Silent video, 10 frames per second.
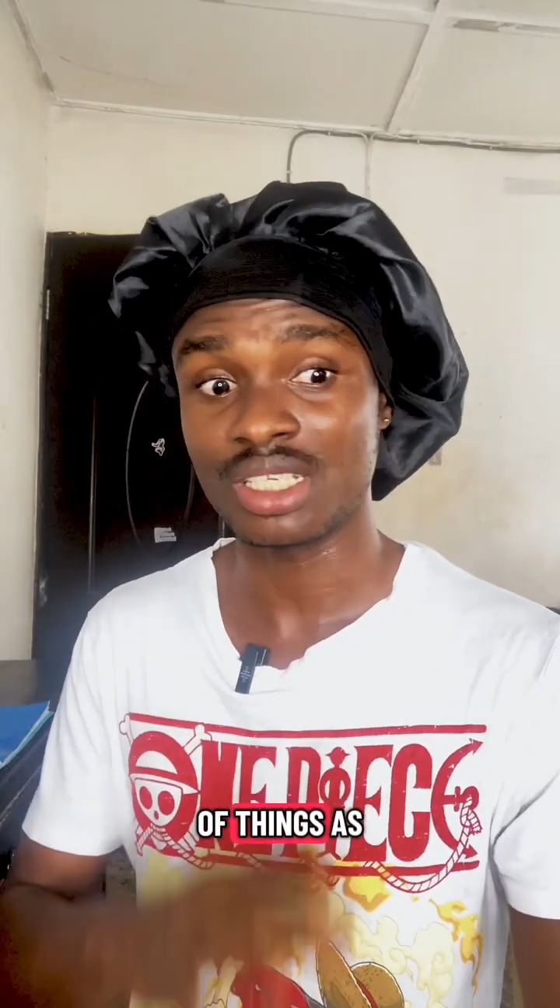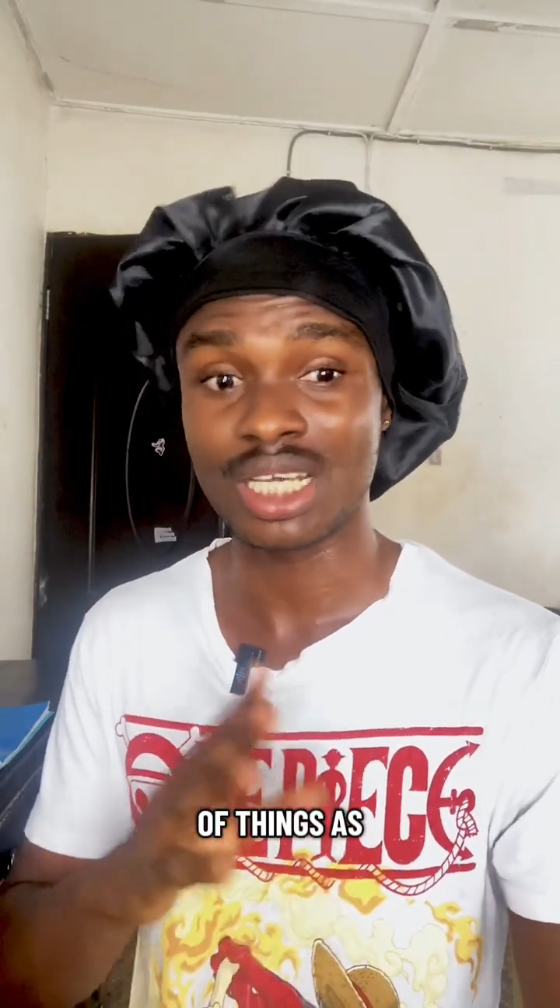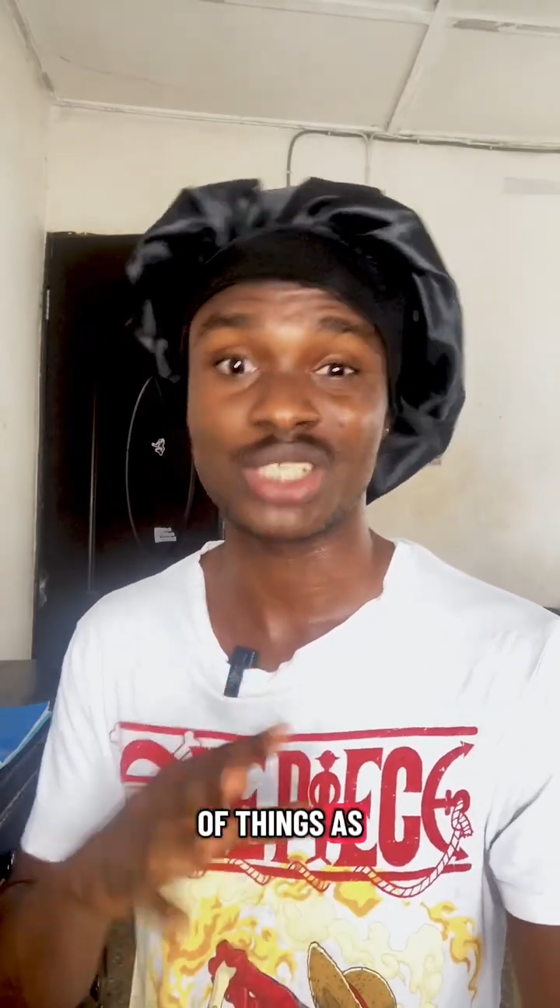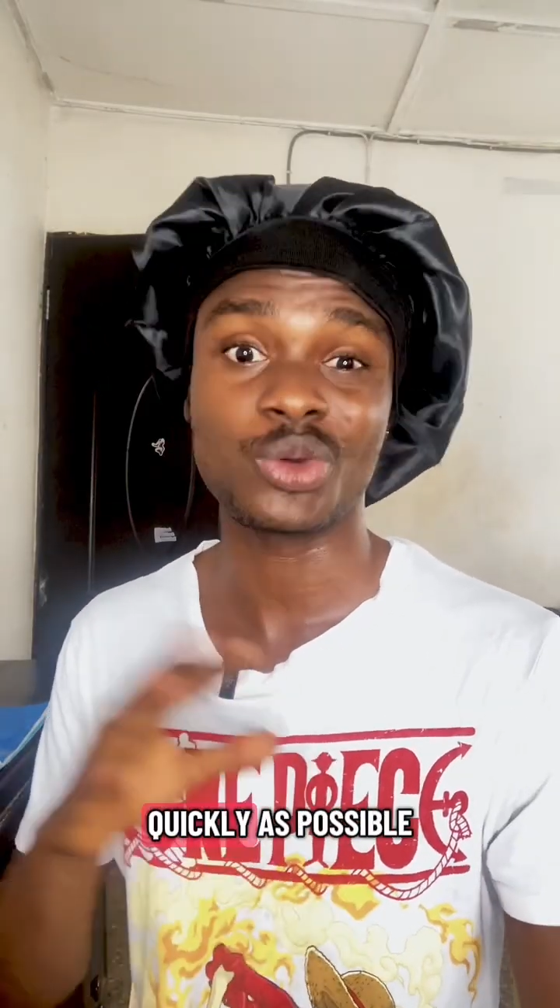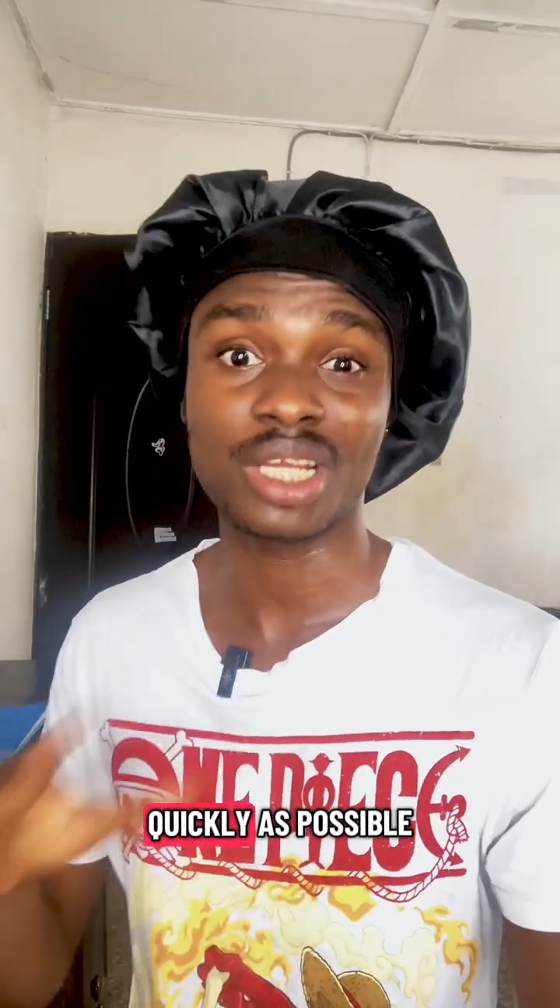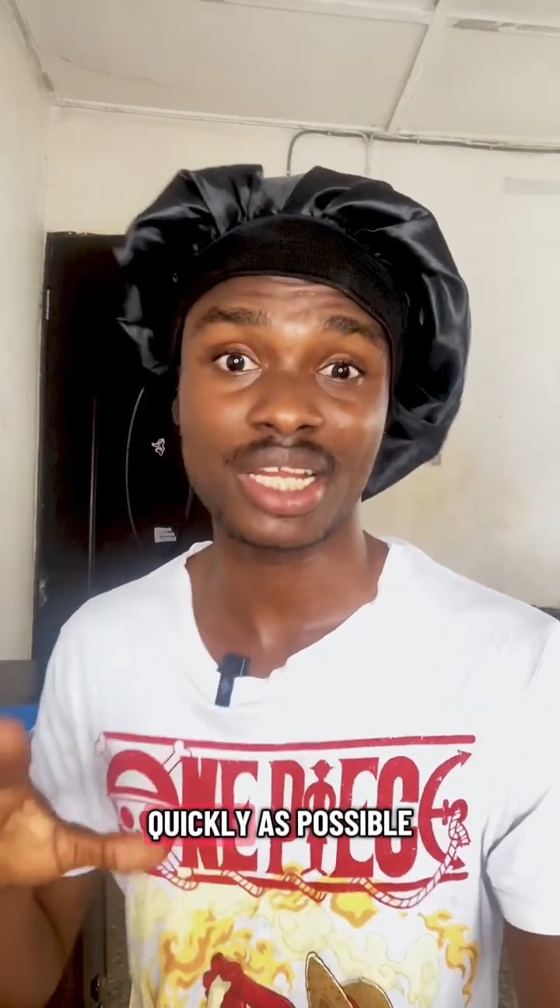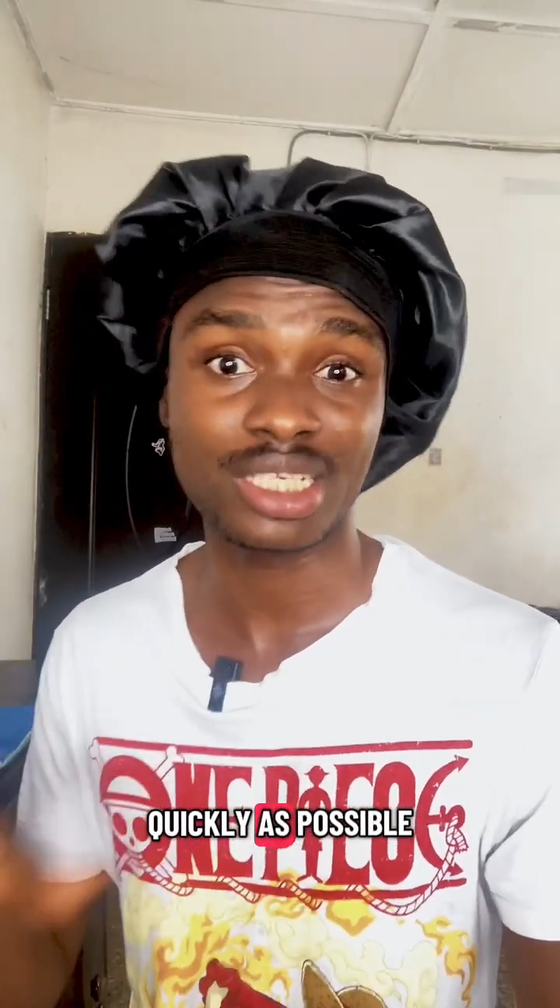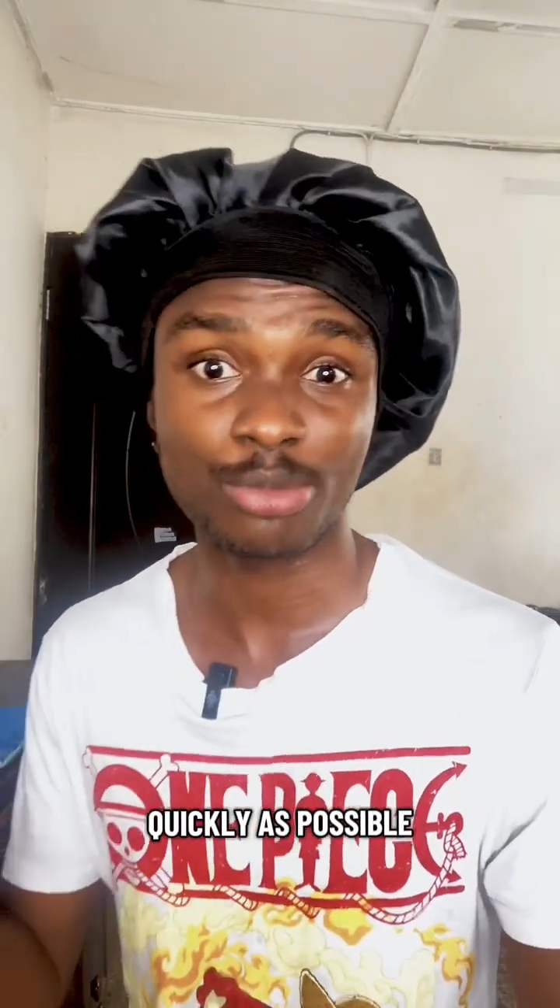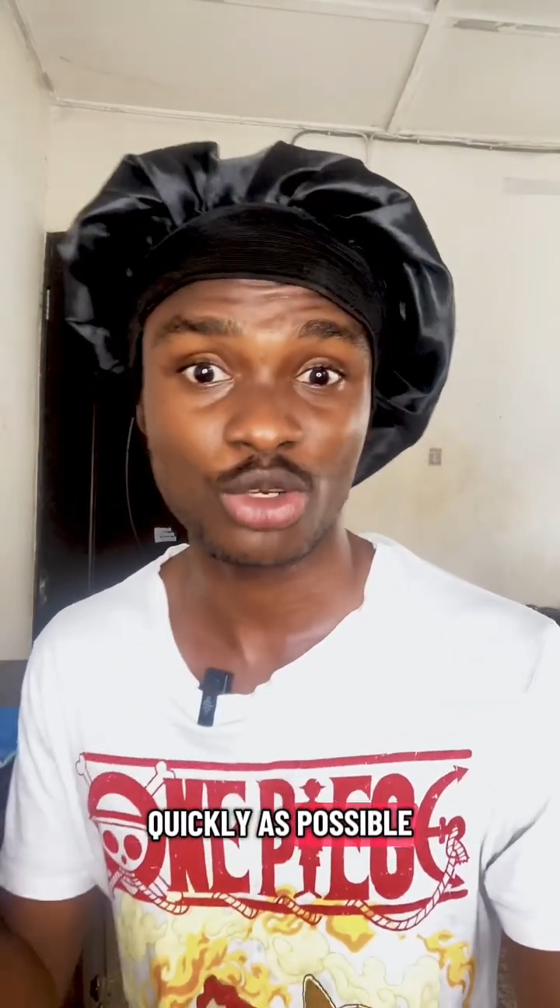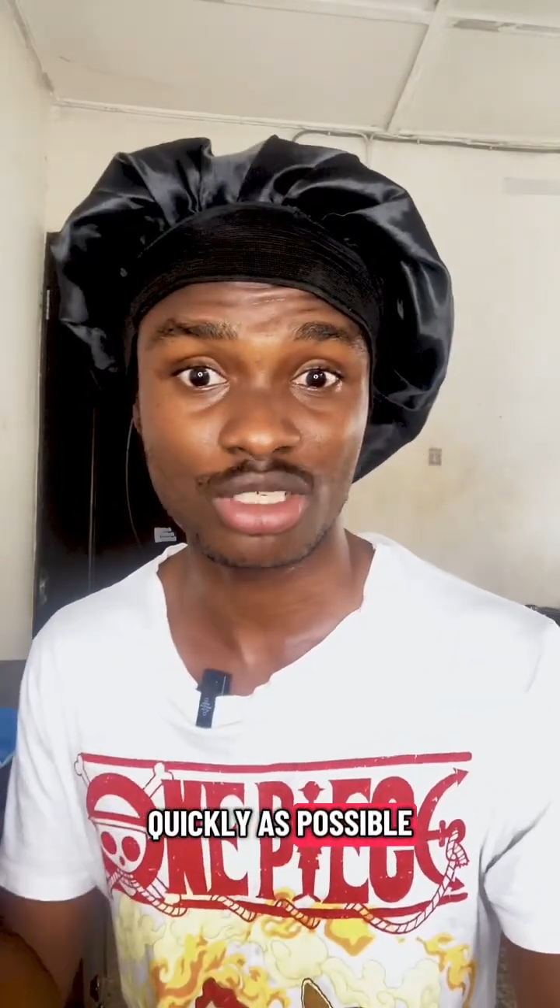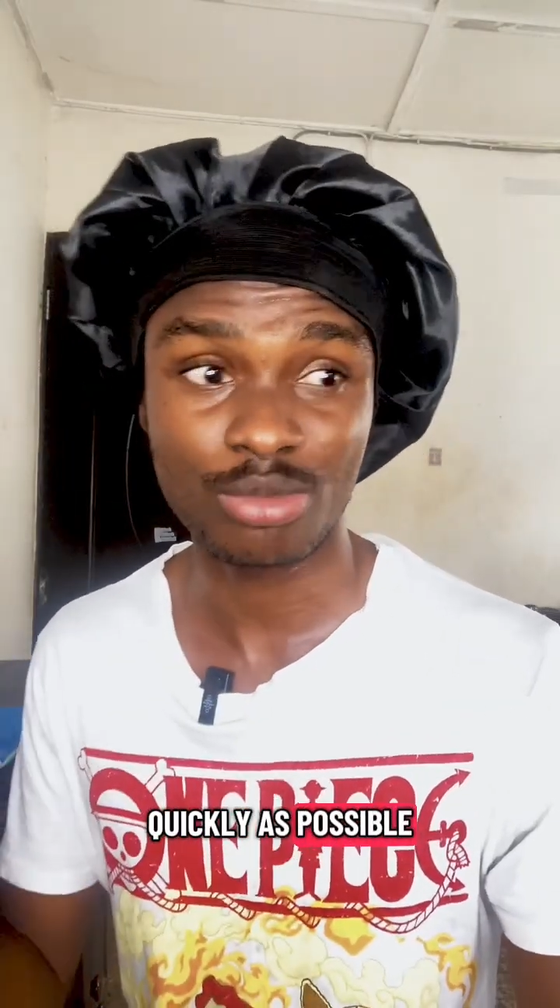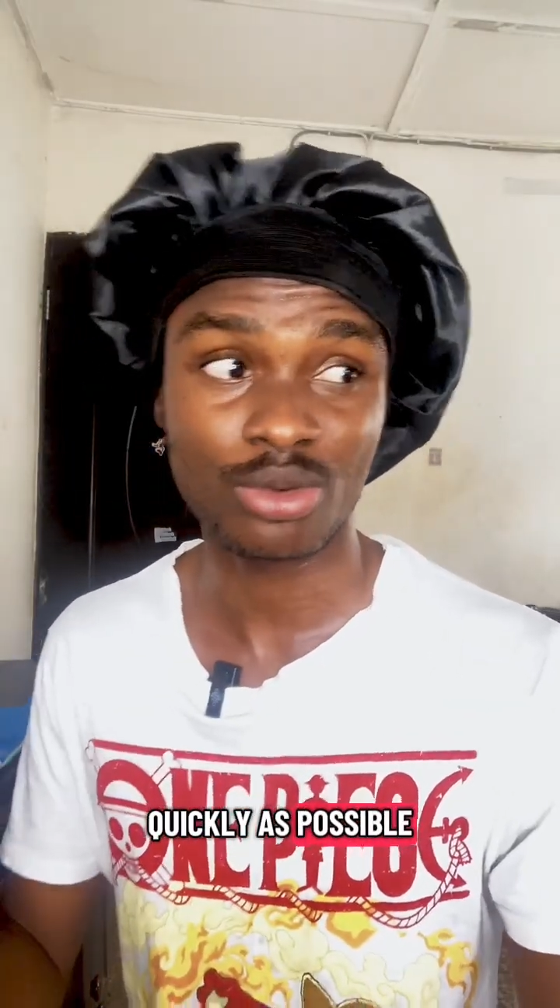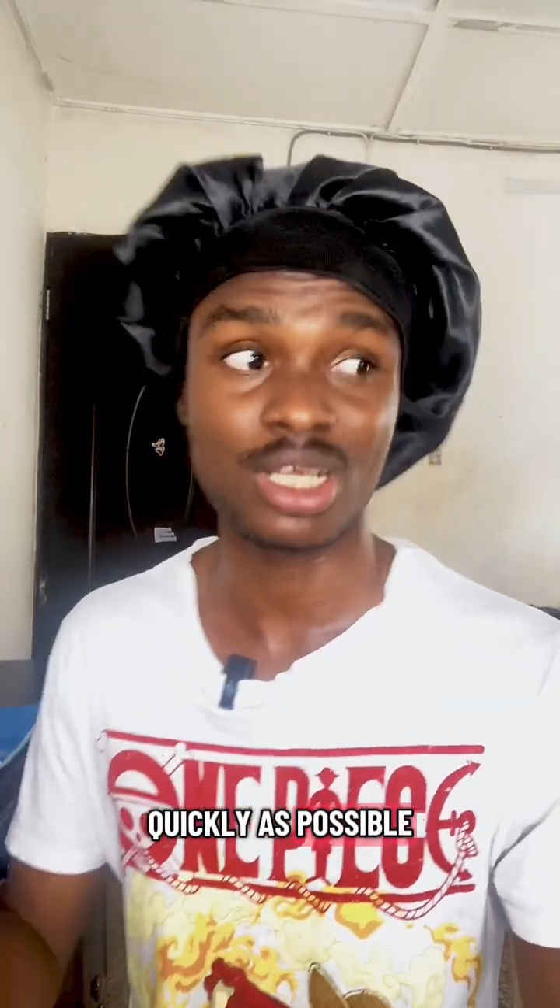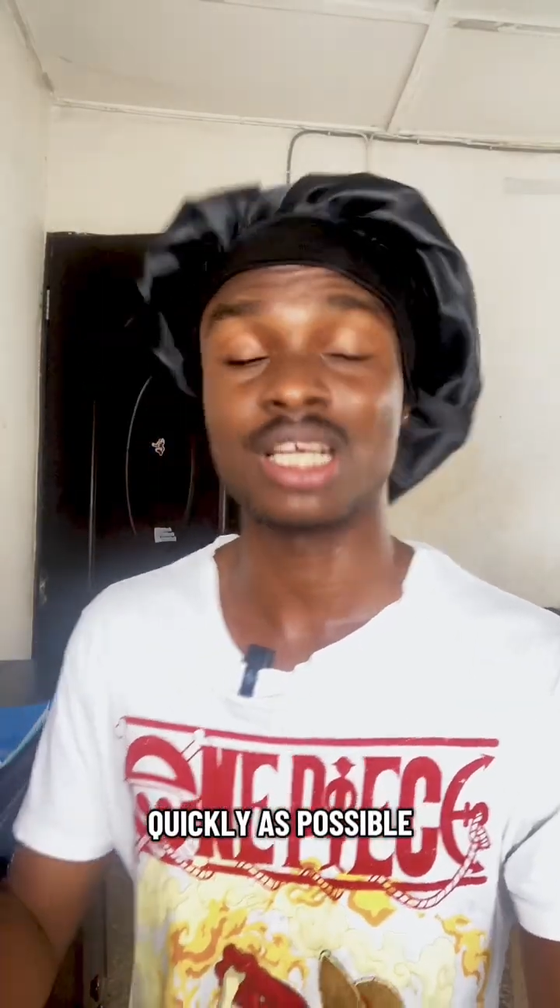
as quickly as possible.